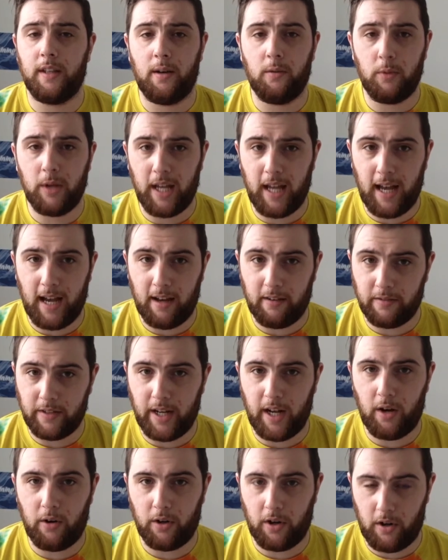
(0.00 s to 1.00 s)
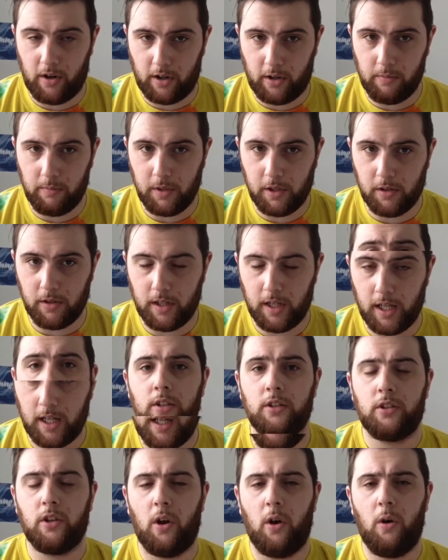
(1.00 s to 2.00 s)
that we have now in our community.
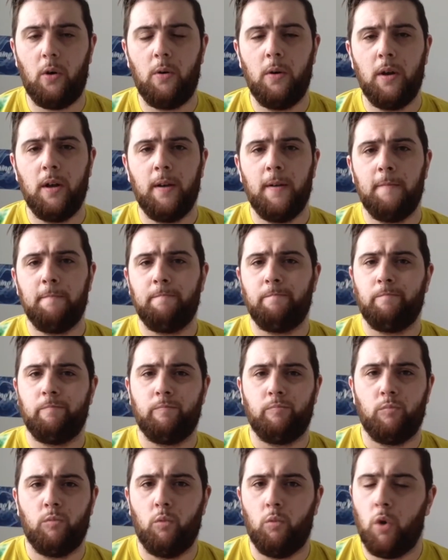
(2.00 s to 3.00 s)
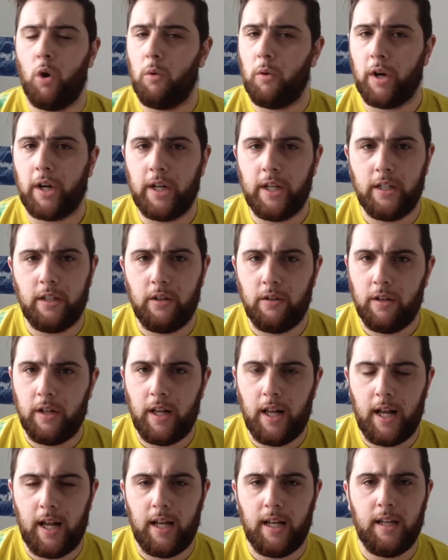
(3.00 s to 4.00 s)
So what we're going to do
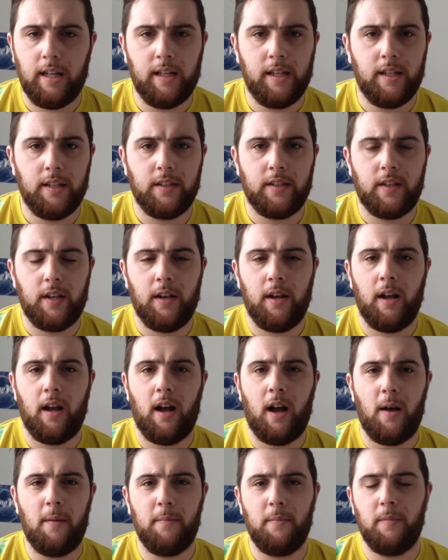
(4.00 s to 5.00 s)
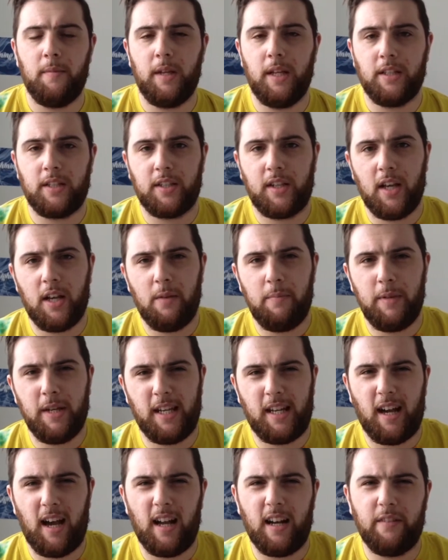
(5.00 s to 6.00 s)
today is it's going to be
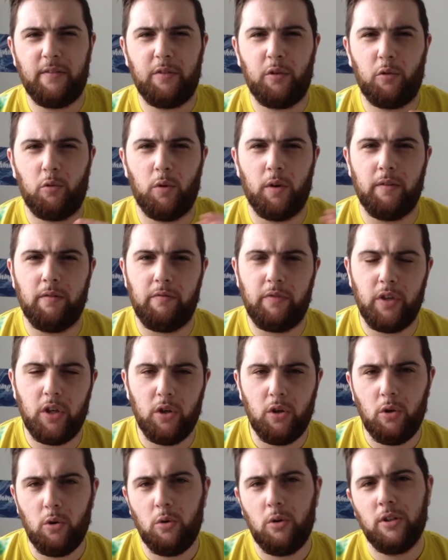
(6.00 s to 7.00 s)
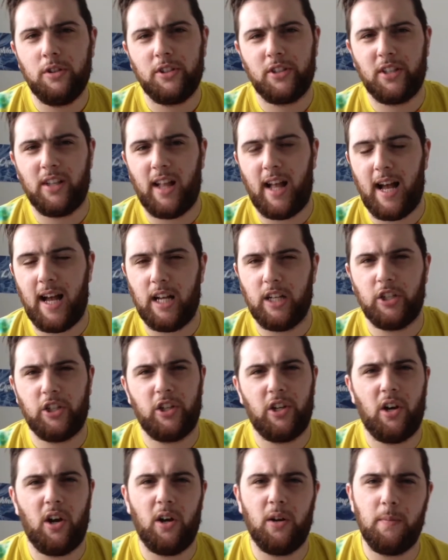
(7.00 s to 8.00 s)
kind of a review
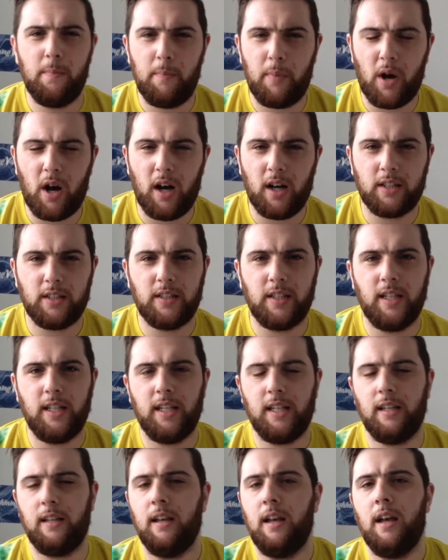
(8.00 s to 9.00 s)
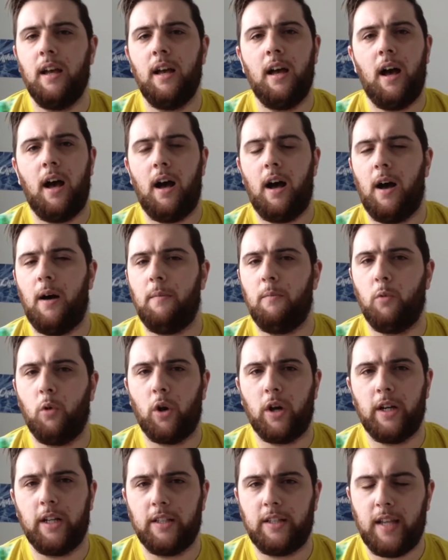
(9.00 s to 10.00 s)
slash unboxing. We're
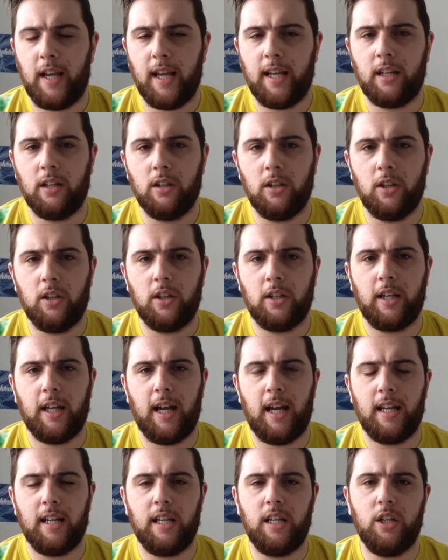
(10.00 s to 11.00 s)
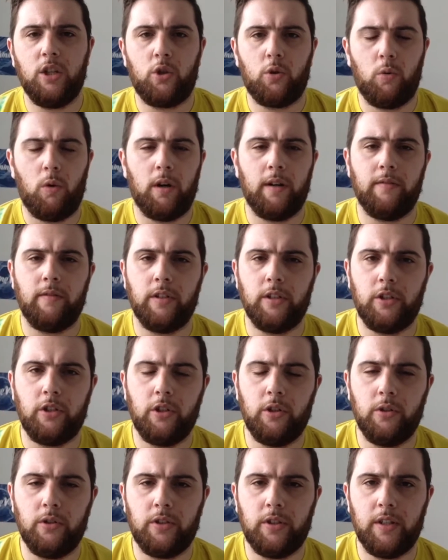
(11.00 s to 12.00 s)
going to take a look at each one of the
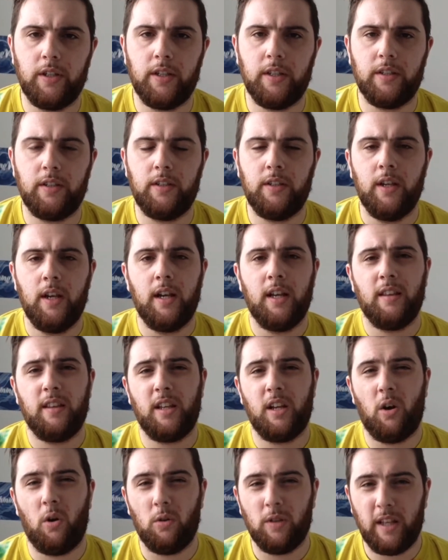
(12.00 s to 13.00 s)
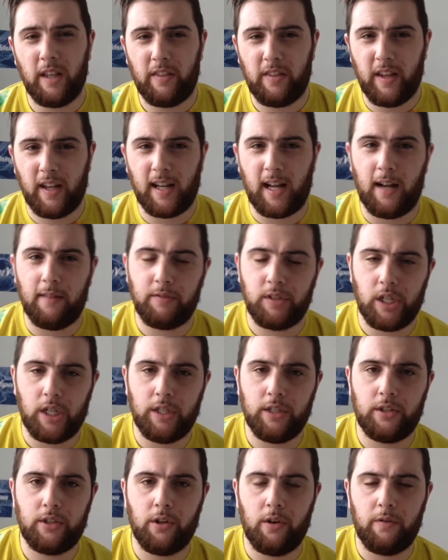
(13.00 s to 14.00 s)
juices. The only thing I've
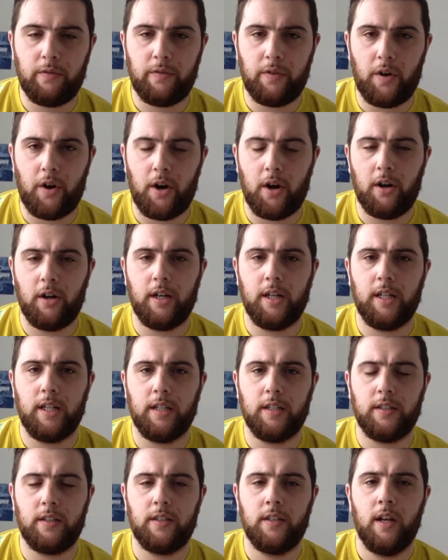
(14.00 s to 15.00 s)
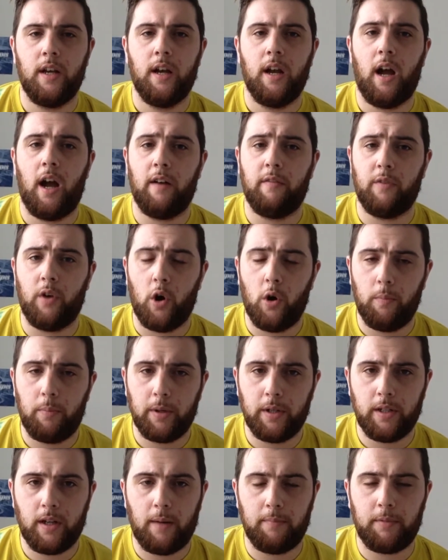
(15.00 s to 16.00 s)
done so far is I've
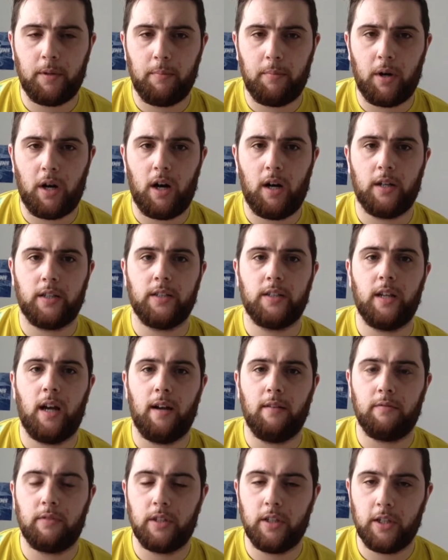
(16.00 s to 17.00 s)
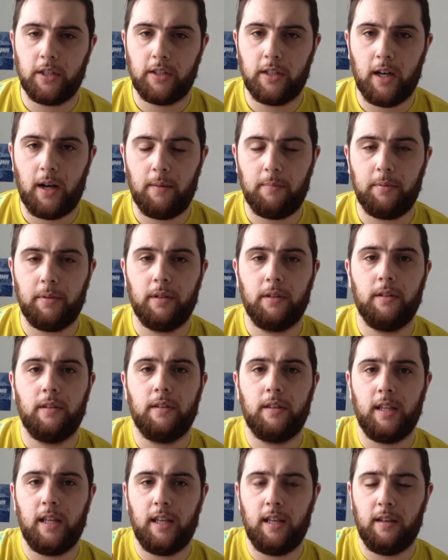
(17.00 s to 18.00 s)
opened up the box, I've looked up
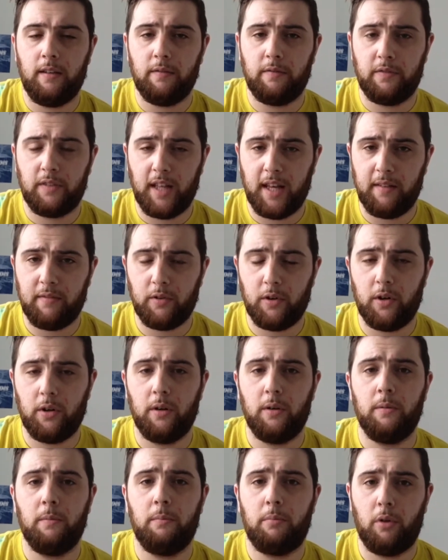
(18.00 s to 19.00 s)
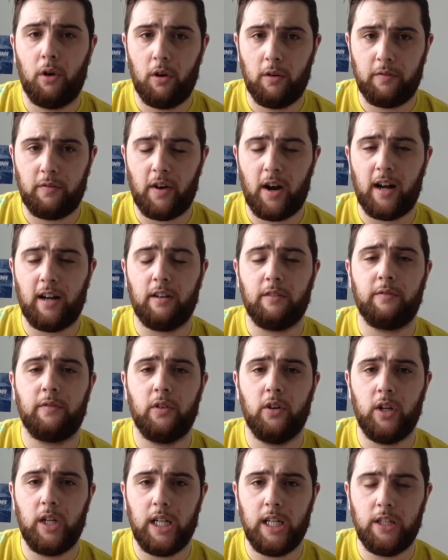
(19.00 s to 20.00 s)
the flavor profile
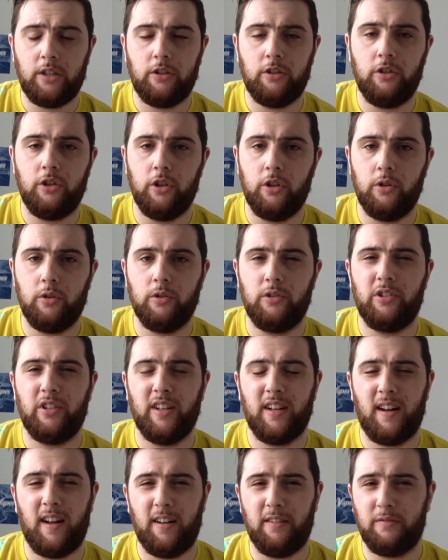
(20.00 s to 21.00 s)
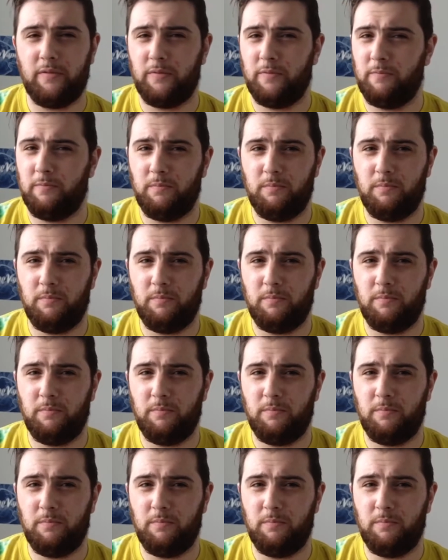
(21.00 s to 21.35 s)
for each juice, and I've